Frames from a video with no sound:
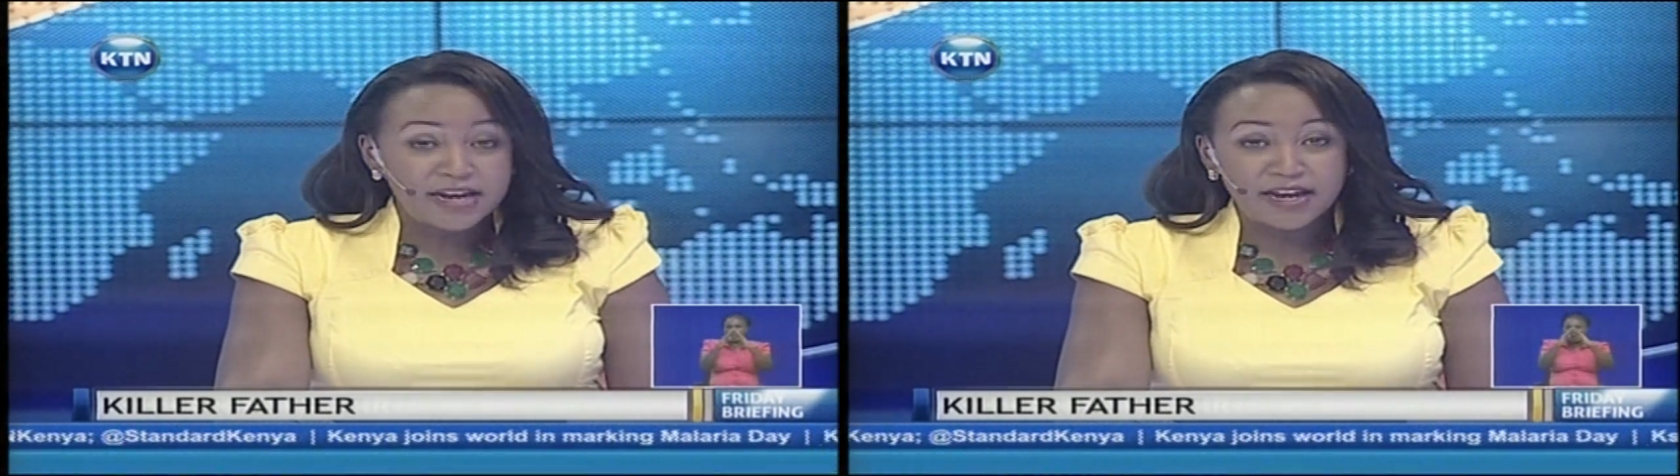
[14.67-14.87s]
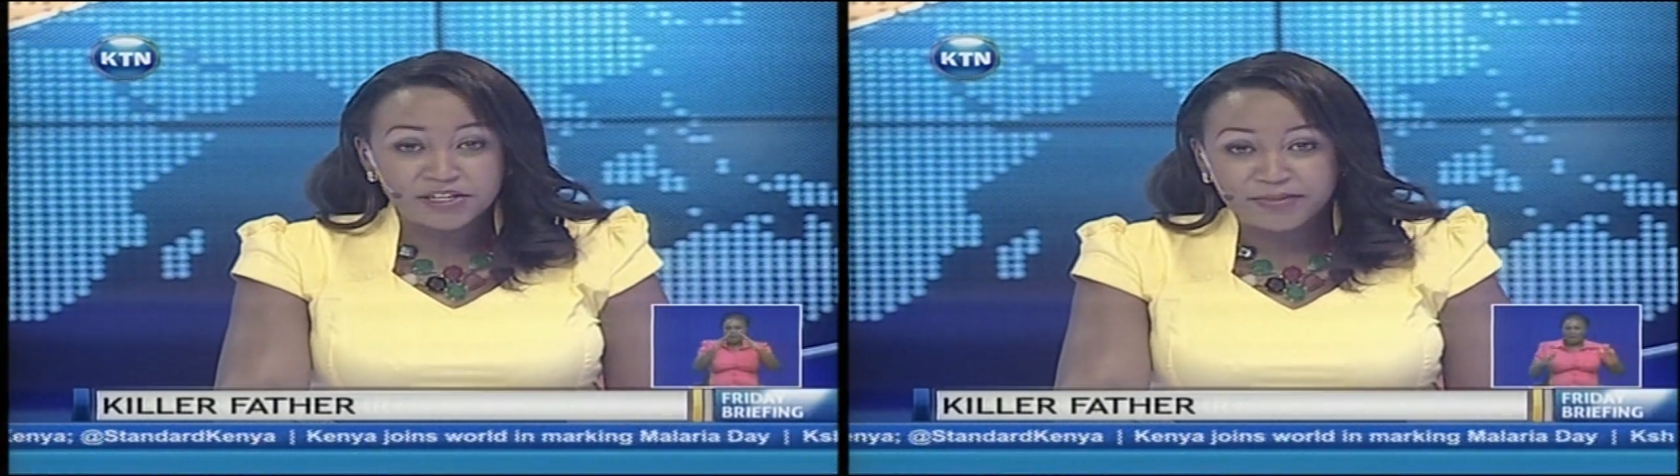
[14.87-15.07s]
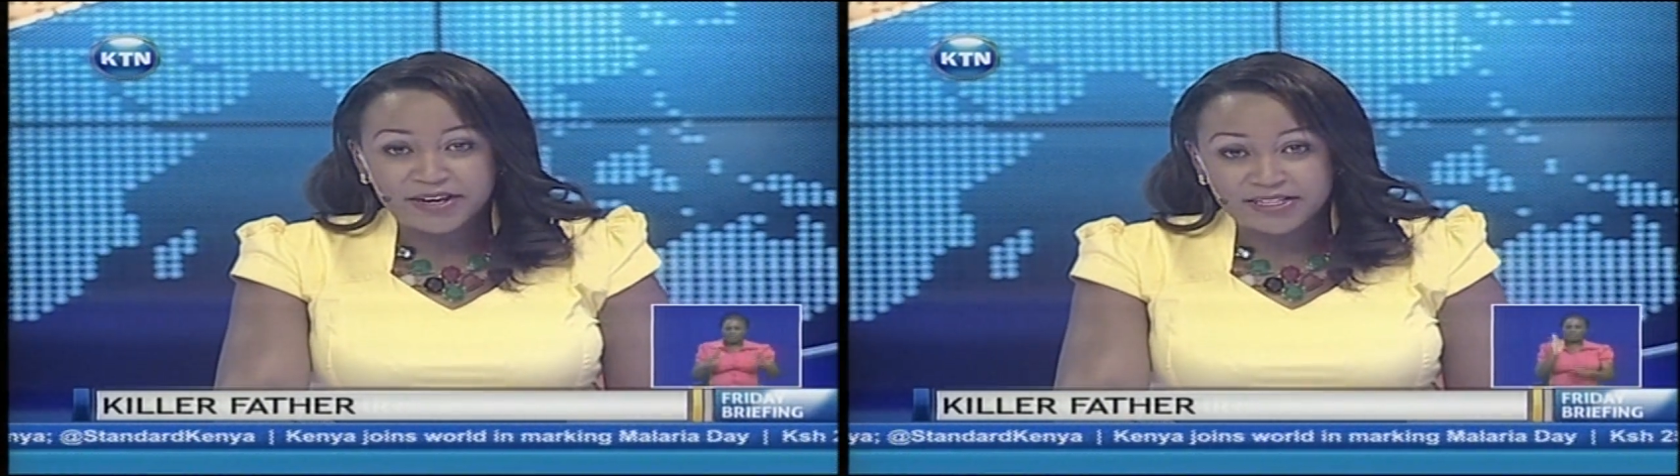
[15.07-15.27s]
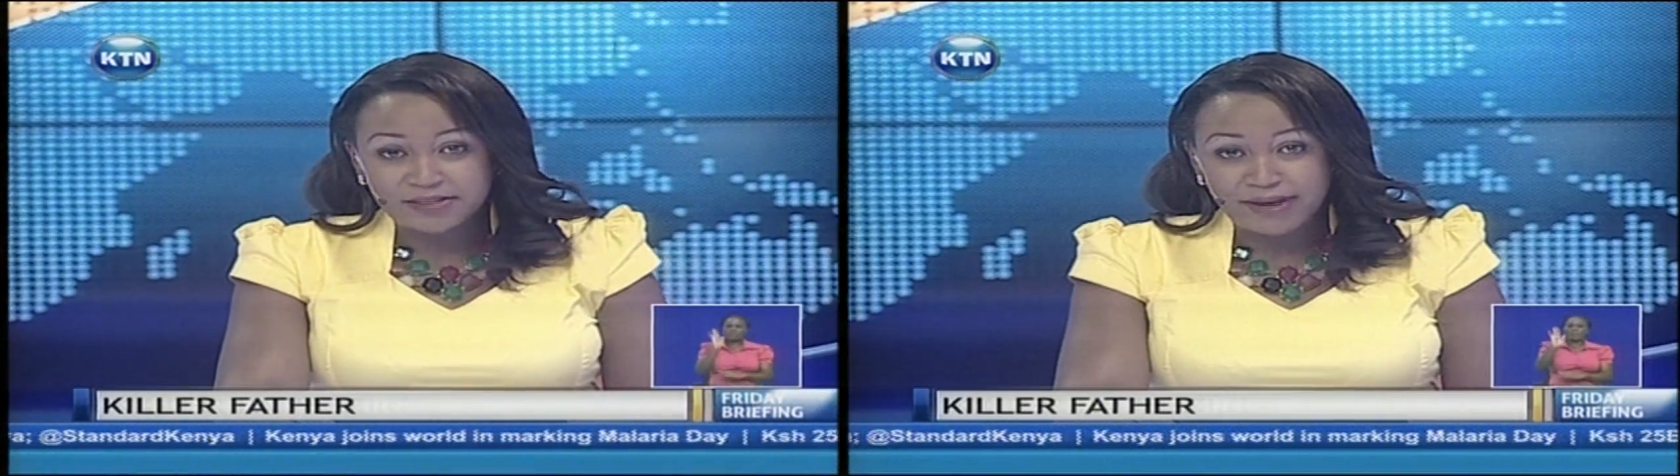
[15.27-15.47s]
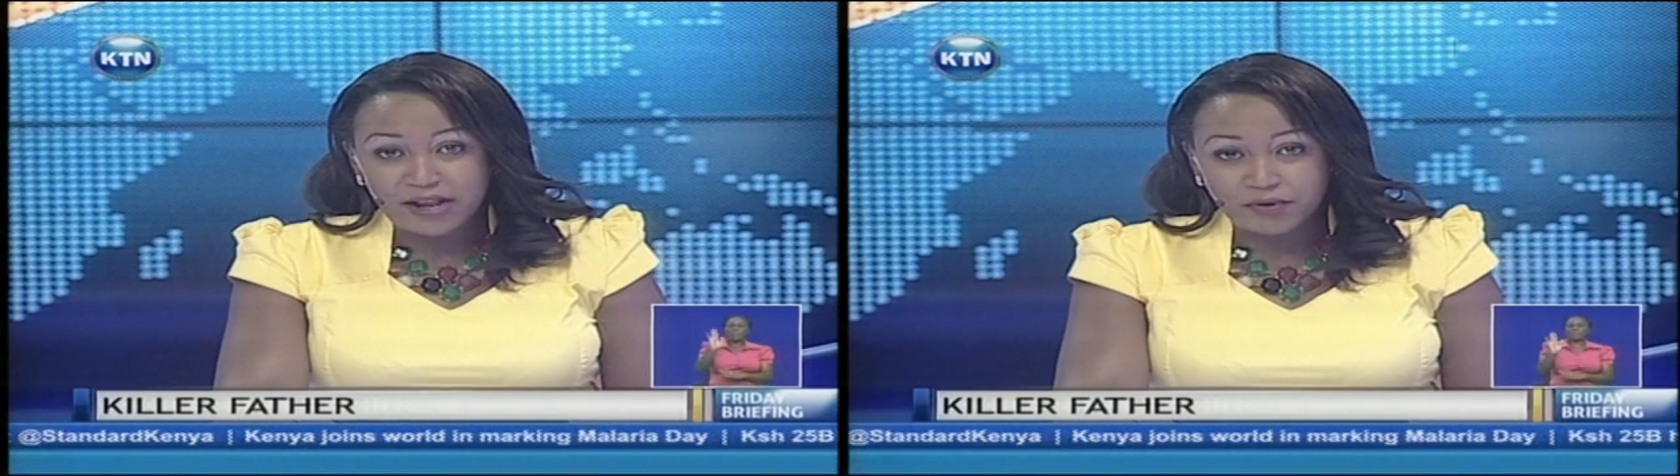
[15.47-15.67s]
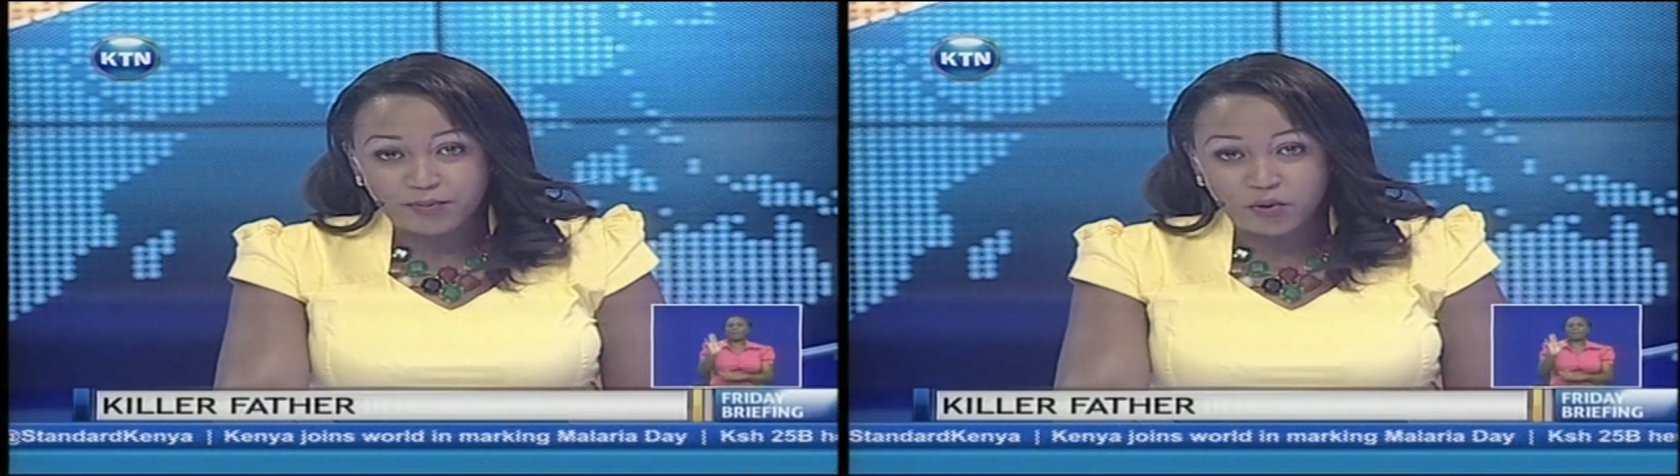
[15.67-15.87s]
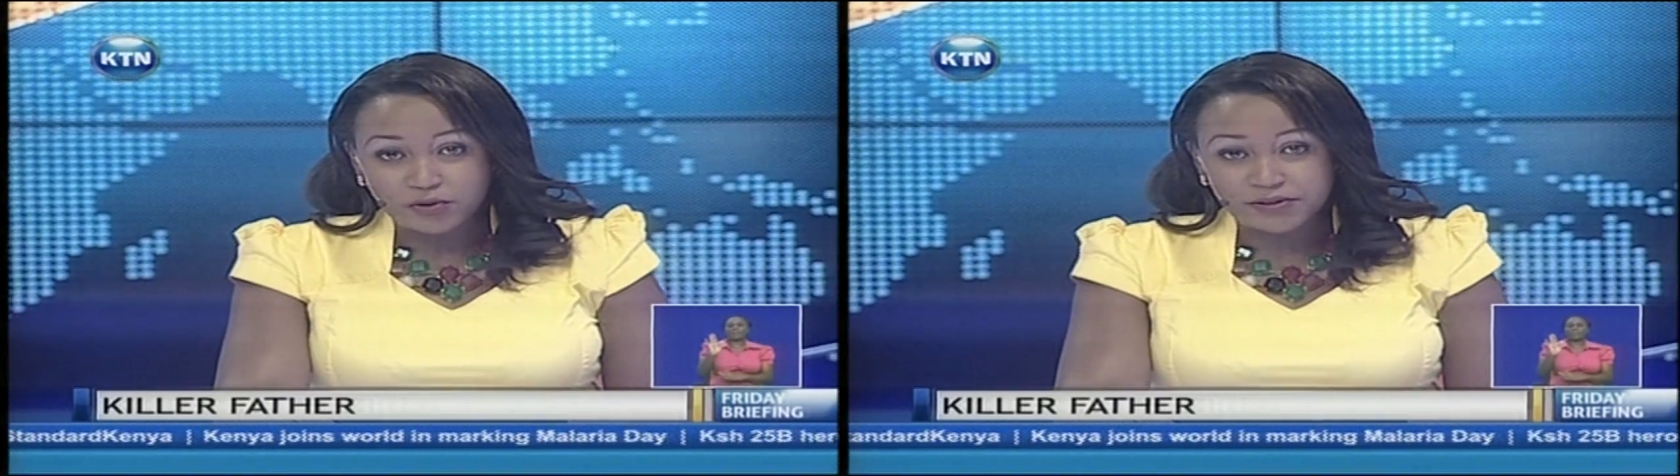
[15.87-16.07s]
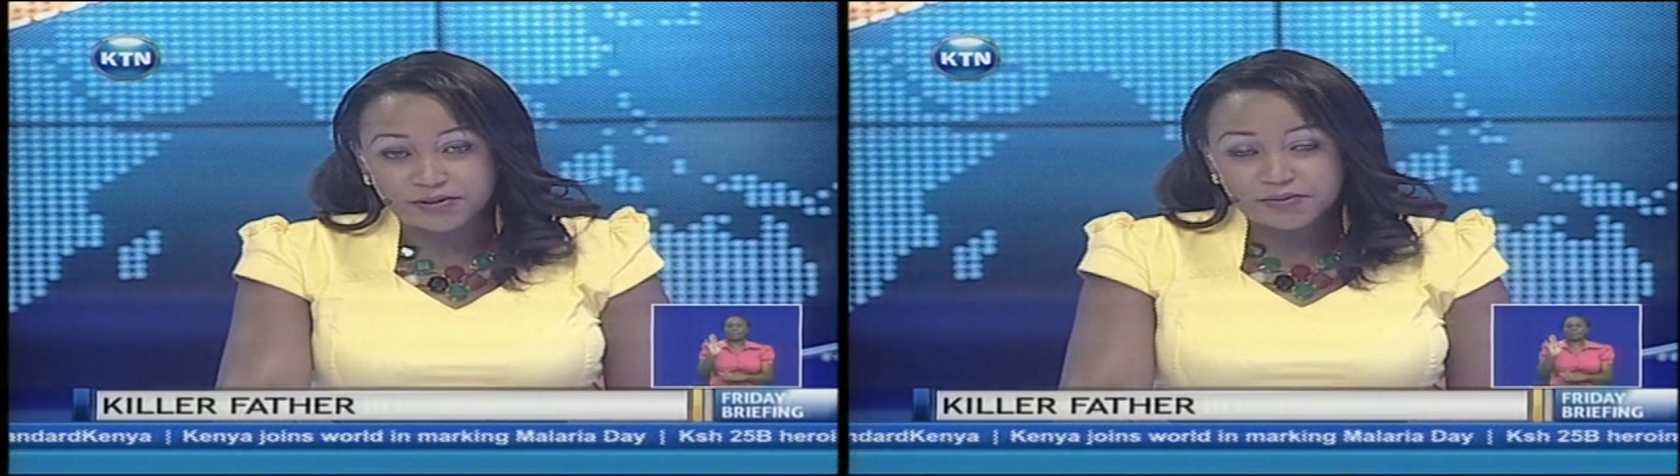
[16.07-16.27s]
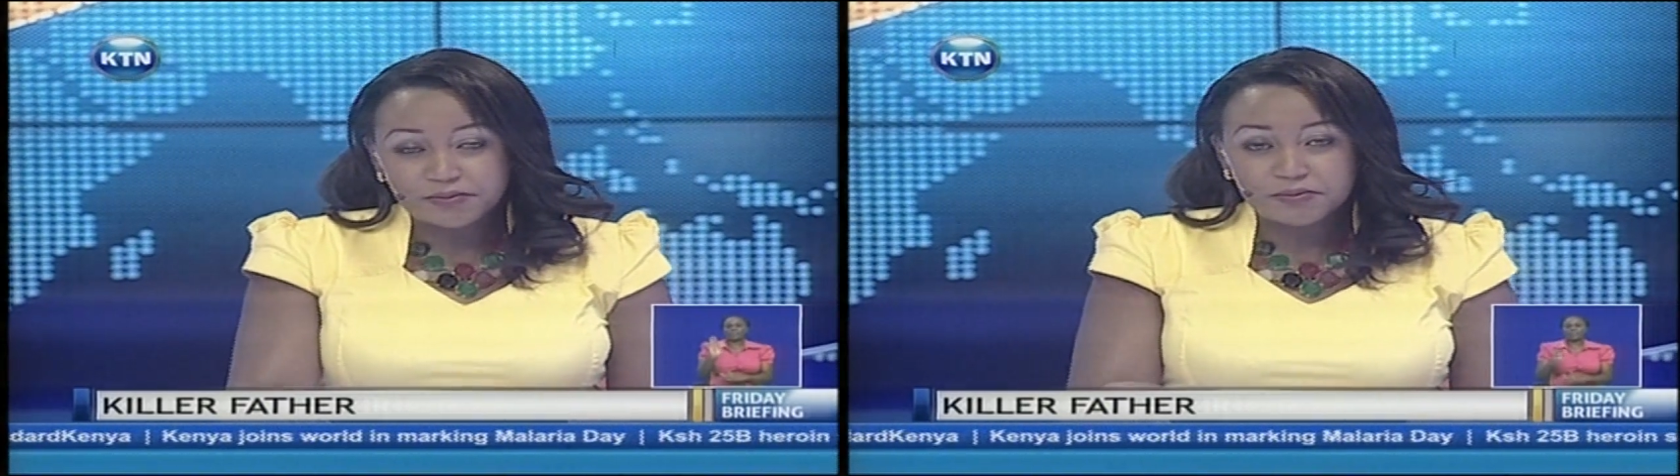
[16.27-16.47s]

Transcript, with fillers: Najma Ismail reports.